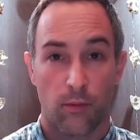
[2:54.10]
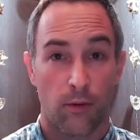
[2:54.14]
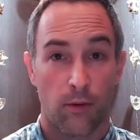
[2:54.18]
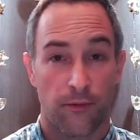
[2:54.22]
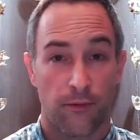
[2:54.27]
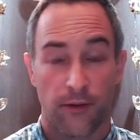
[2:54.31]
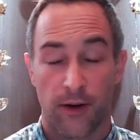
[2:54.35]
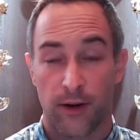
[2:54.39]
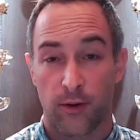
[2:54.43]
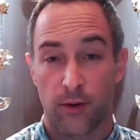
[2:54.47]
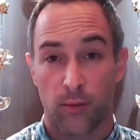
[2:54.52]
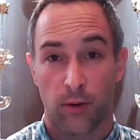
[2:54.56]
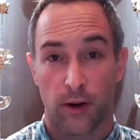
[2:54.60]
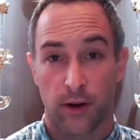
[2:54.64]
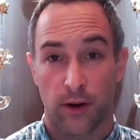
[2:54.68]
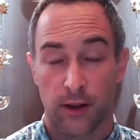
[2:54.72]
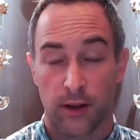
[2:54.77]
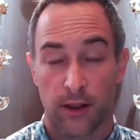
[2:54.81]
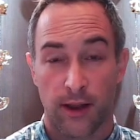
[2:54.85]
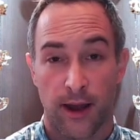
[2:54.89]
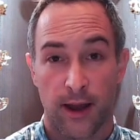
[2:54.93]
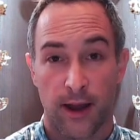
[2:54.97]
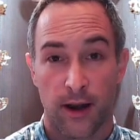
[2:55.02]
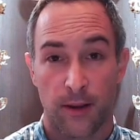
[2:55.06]
fund work
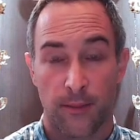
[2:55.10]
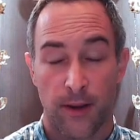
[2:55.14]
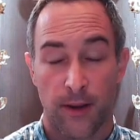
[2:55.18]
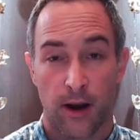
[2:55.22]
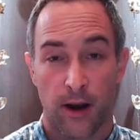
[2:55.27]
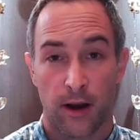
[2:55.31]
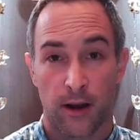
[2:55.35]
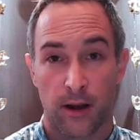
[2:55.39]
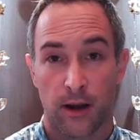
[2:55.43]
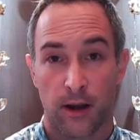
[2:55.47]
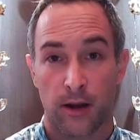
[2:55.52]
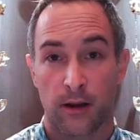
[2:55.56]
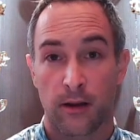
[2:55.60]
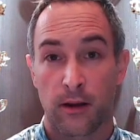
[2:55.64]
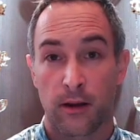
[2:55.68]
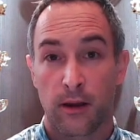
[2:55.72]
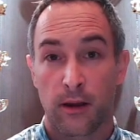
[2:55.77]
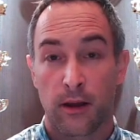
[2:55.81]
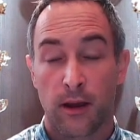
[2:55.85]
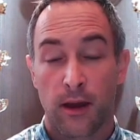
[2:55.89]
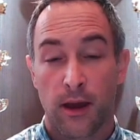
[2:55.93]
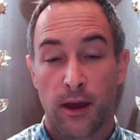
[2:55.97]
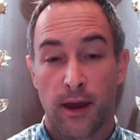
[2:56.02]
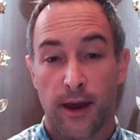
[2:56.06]
in Latin America.
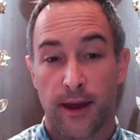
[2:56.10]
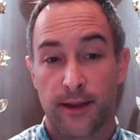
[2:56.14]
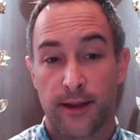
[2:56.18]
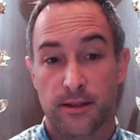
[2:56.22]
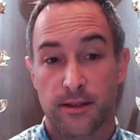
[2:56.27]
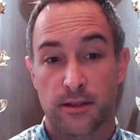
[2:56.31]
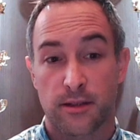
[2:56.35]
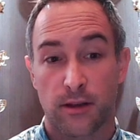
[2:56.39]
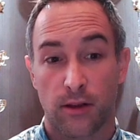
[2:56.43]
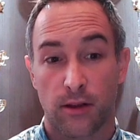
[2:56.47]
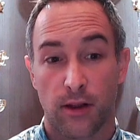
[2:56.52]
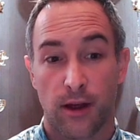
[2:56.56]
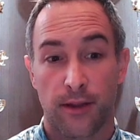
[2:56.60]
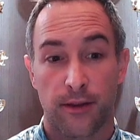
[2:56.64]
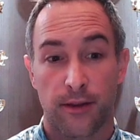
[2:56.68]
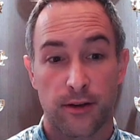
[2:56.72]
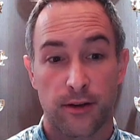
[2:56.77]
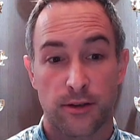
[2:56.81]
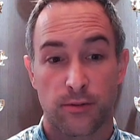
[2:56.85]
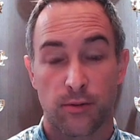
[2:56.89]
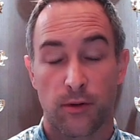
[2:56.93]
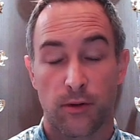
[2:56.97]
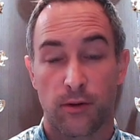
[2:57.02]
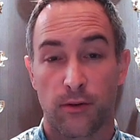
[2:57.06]
And still
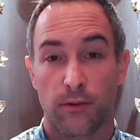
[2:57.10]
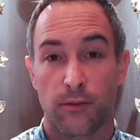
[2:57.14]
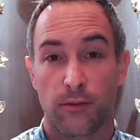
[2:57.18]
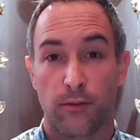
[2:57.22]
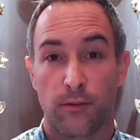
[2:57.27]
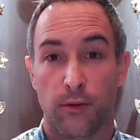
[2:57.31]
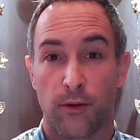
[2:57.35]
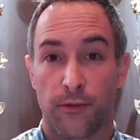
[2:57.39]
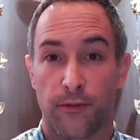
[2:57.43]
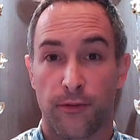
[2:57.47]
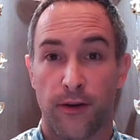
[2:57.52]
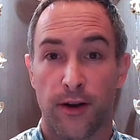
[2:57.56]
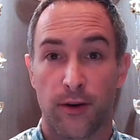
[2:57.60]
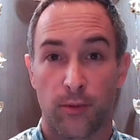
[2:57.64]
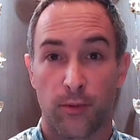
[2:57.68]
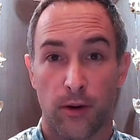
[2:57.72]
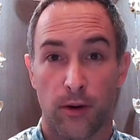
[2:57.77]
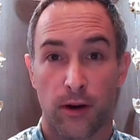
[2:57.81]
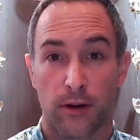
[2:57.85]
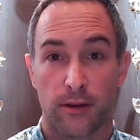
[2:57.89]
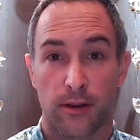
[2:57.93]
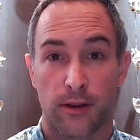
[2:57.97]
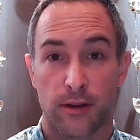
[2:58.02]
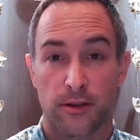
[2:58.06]
others will fund
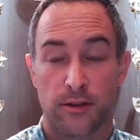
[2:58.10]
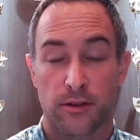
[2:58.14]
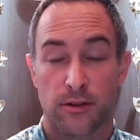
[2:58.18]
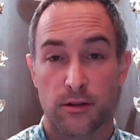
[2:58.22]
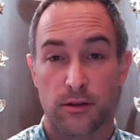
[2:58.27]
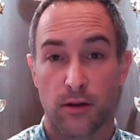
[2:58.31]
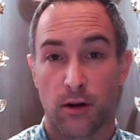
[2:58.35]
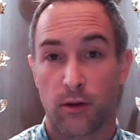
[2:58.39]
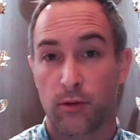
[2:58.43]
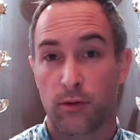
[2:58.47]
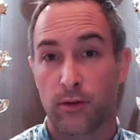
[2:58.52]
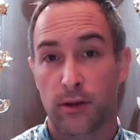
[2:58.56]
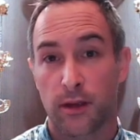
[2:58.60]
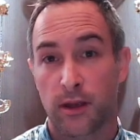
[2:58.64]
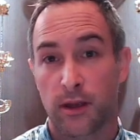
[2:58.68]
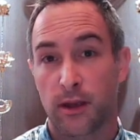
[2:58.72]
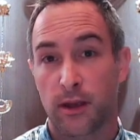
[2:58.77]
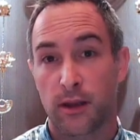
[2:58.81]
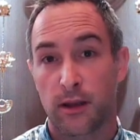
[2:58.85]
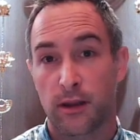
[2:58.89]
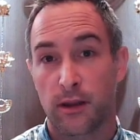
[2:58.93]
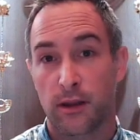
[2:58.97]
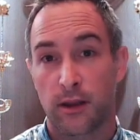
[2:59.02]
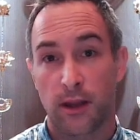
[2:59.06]
work that's only
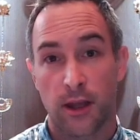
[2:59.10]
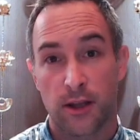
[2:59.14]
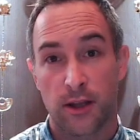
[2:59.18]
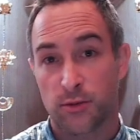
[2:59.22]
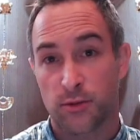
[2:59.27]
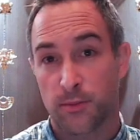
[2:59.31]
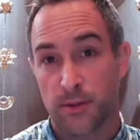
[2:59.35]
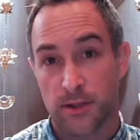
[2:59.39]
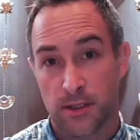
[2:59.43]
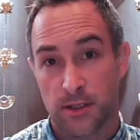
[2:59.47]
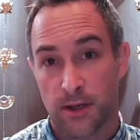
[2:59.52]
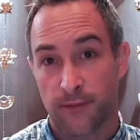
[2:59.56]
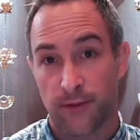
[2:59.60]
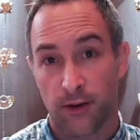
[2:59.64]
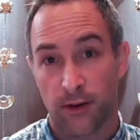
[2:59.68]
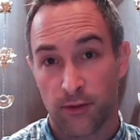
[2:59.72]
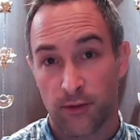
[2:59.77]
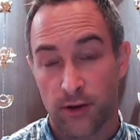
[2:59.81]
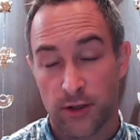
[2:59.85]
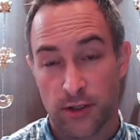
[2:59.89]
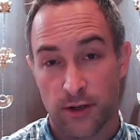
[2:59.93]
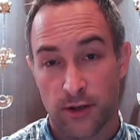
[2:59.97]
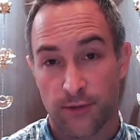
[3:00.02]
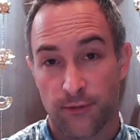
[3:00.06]
in the Asia Pacific
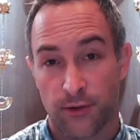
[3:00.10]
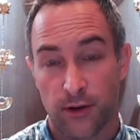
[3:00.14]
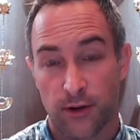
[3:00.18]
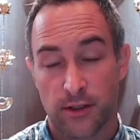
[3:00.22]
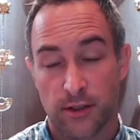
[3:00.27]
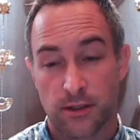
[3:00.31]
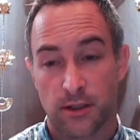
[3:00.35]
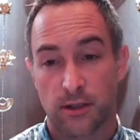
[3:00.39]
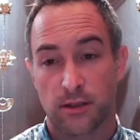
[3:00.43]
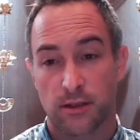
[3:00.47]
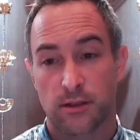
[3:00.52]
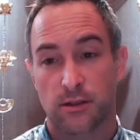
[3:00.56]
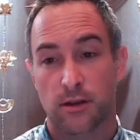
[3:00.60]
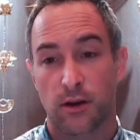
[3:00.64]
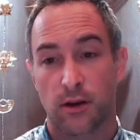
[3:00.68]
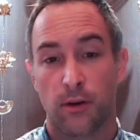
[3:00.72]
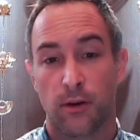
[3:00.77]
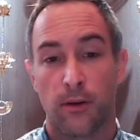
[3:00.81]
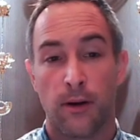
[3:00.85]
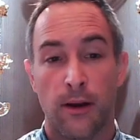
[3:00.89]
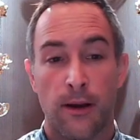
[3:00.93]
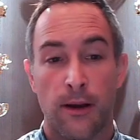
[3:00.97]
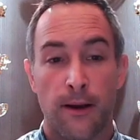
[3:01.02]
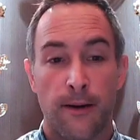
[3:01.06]
region, for instance. So